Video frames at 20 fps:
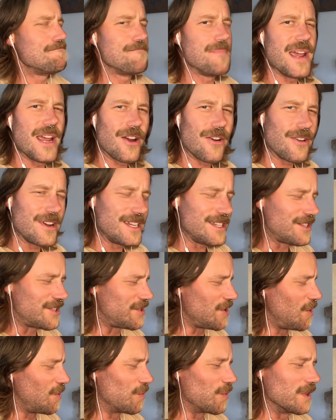bearings
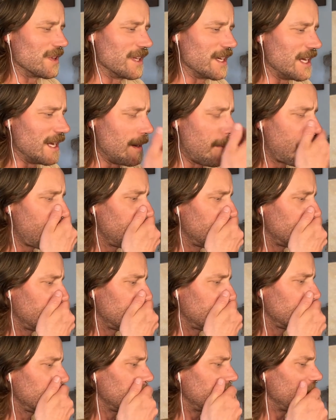don't really
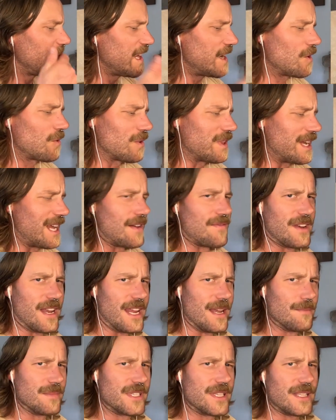have
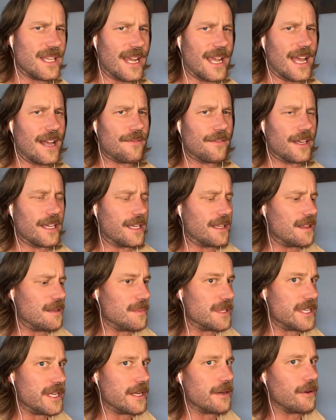names. They have like
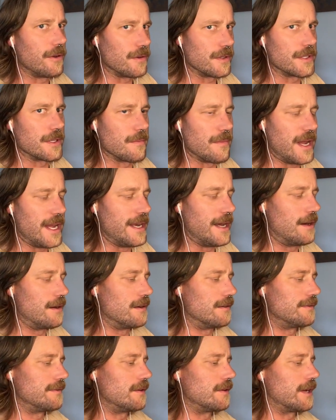the materials they're made
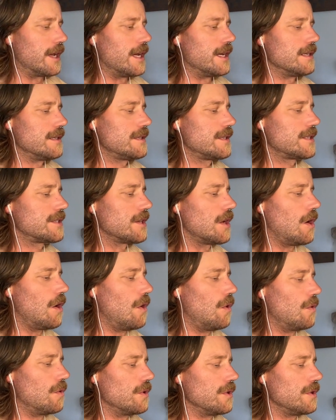out of, okay?
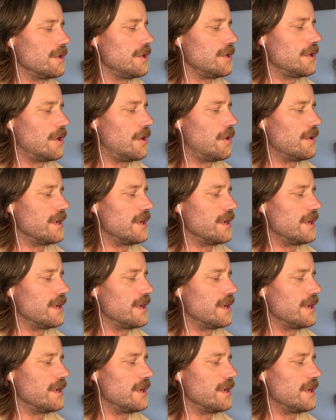So, you